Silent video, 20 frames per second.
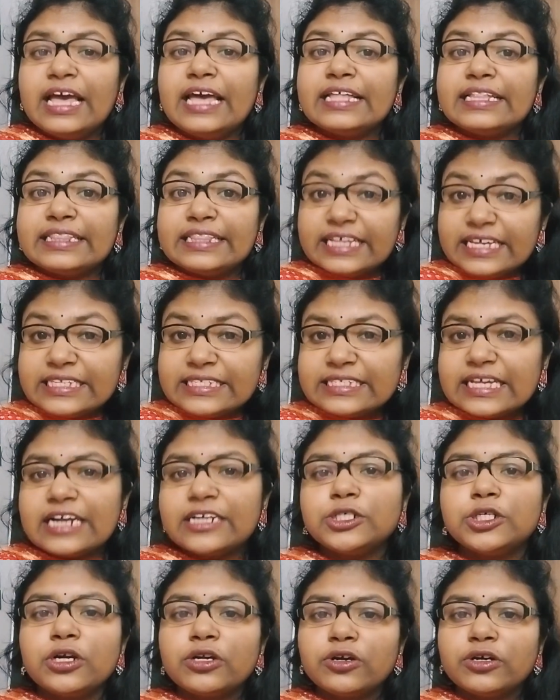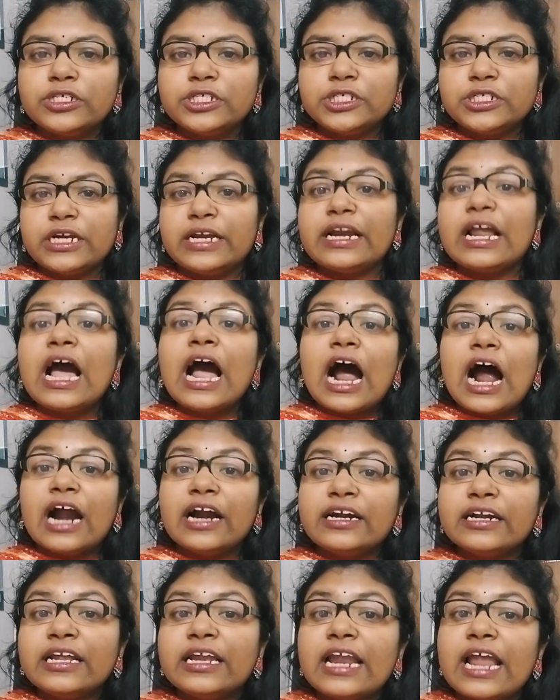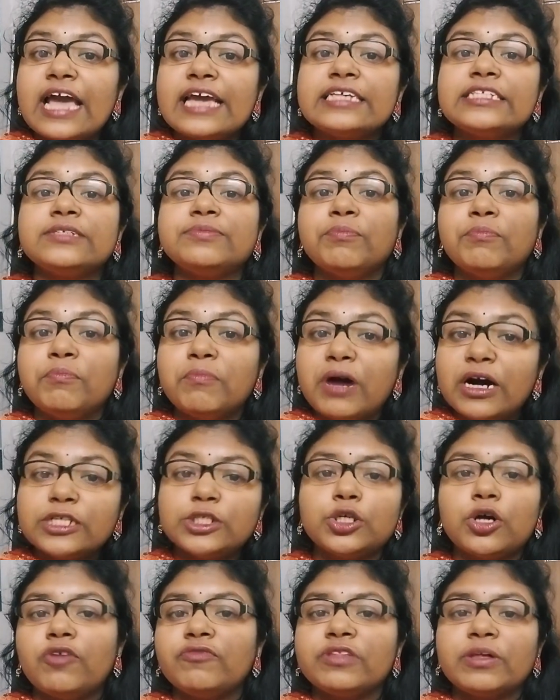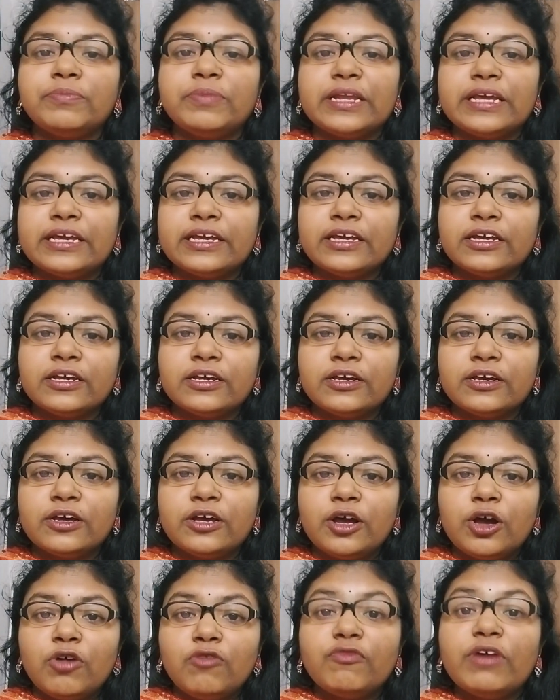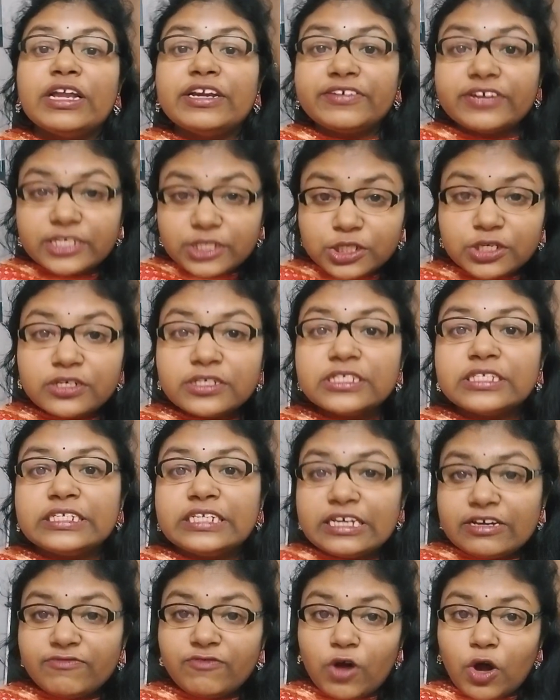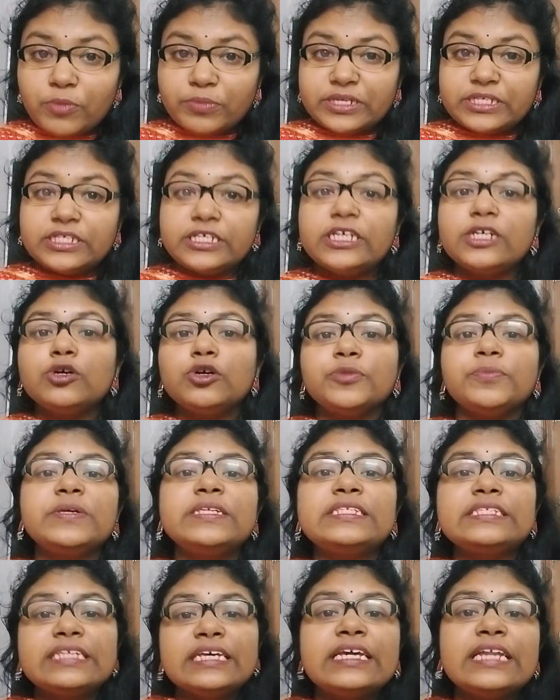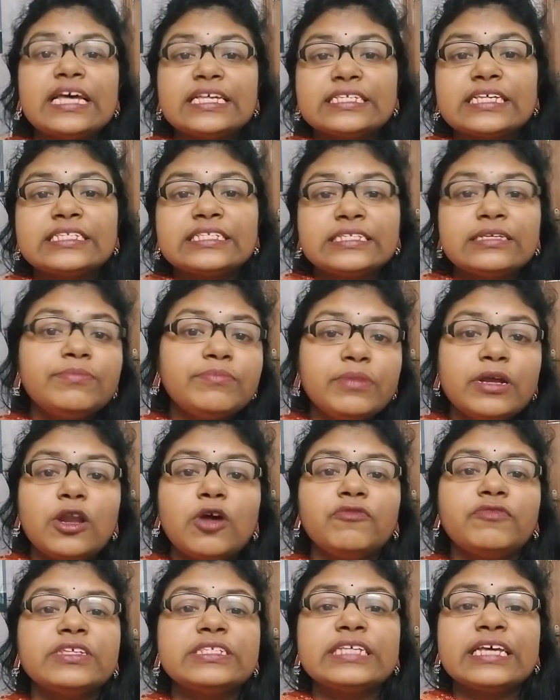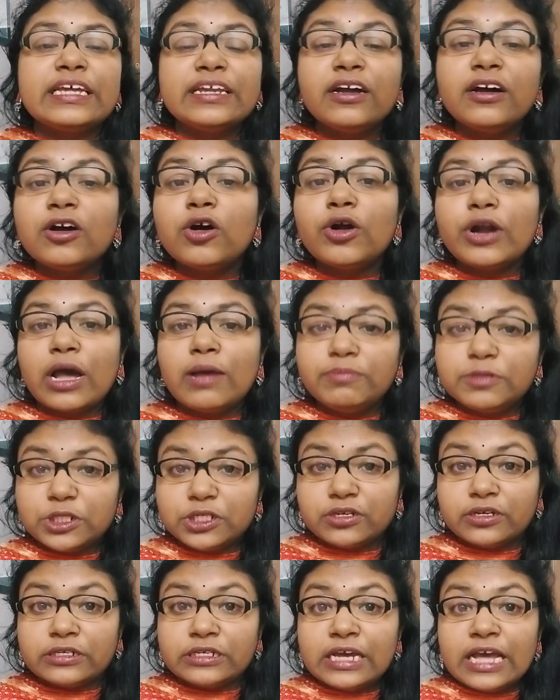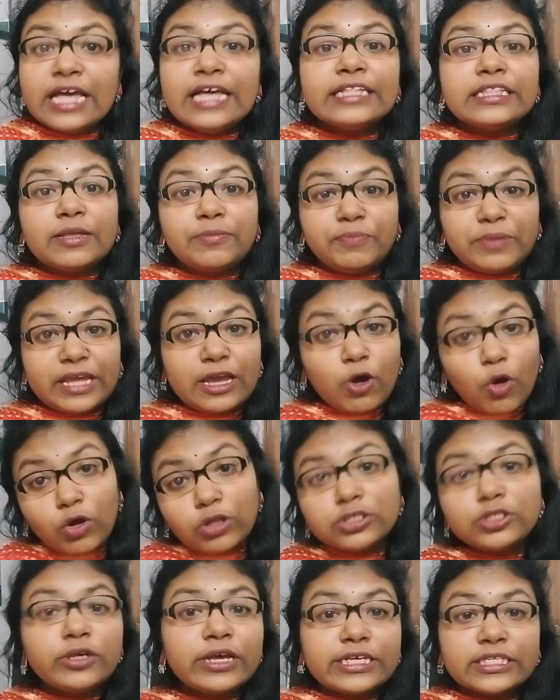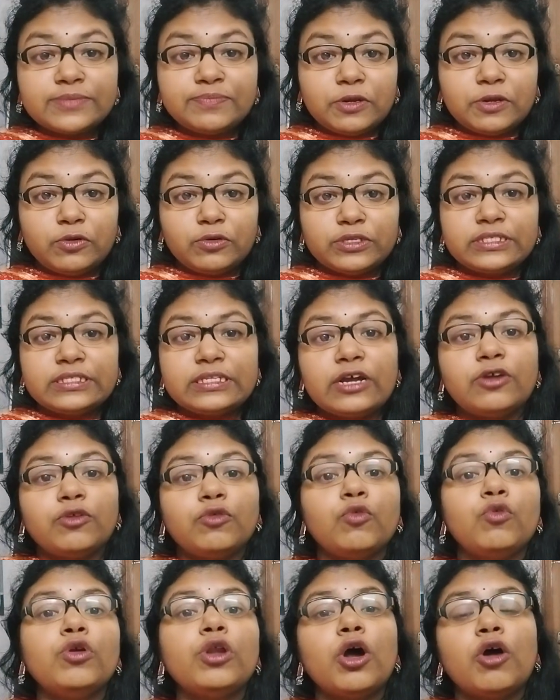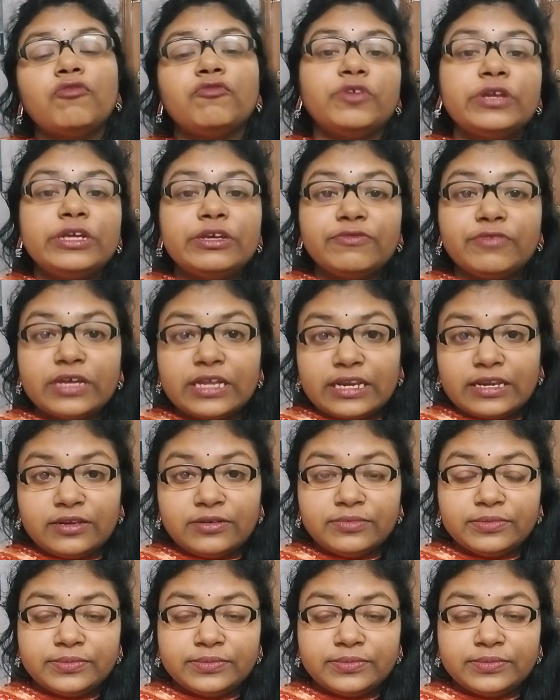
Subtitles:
This central question underlies much of the play. While Richard's deformity could be seen as a symbol of his inner corruption, the play also explores the role of free will.